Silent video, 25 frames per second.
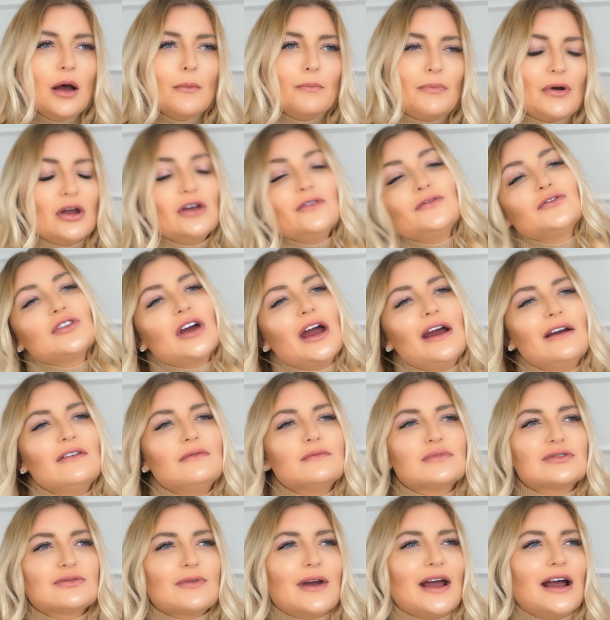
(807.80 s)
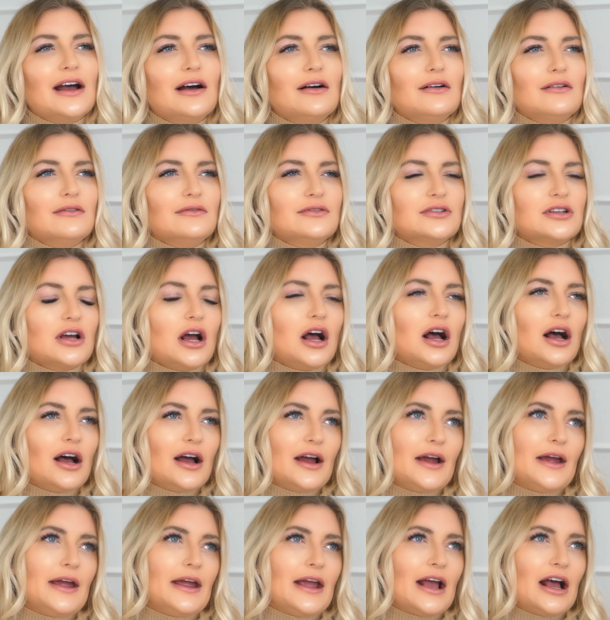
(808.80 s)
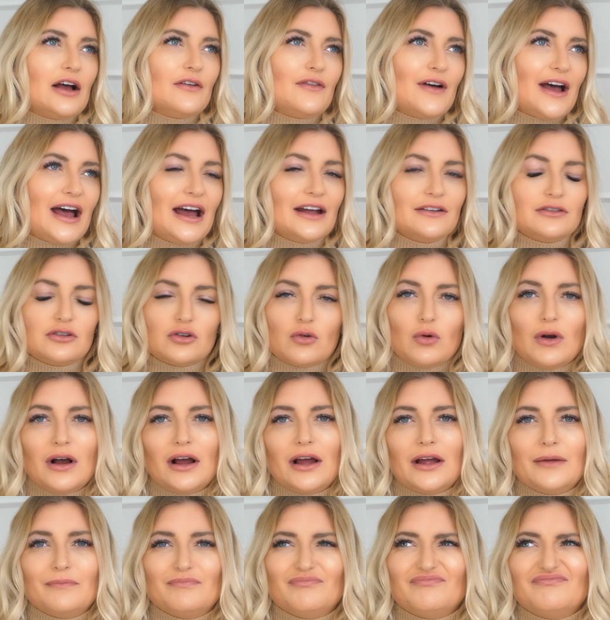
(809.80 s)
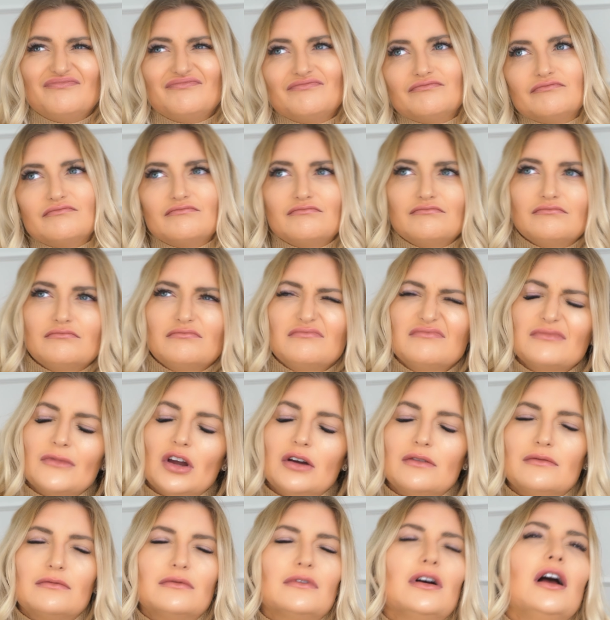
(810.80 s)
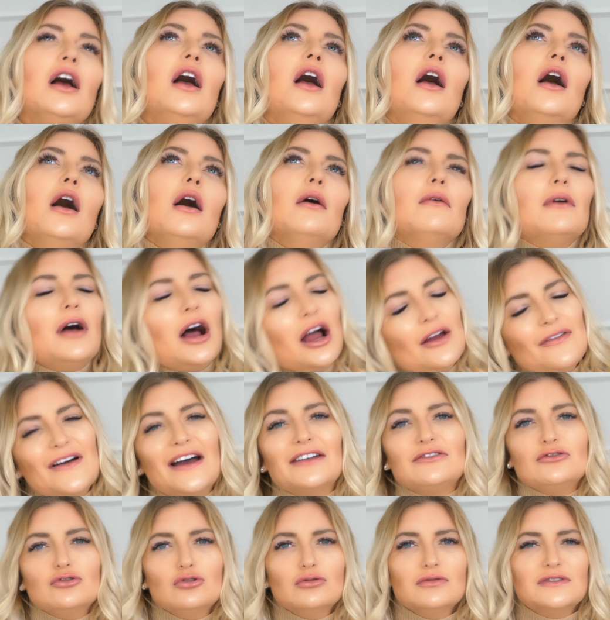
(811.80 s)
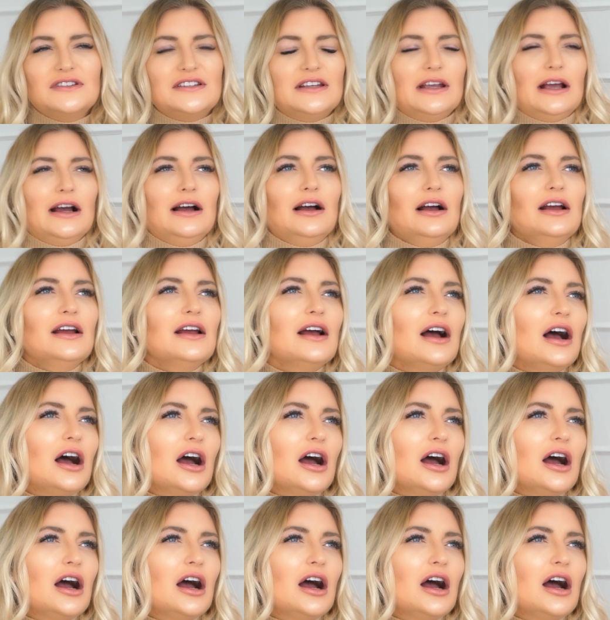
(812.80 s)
Both times round, I have had I've had nausea.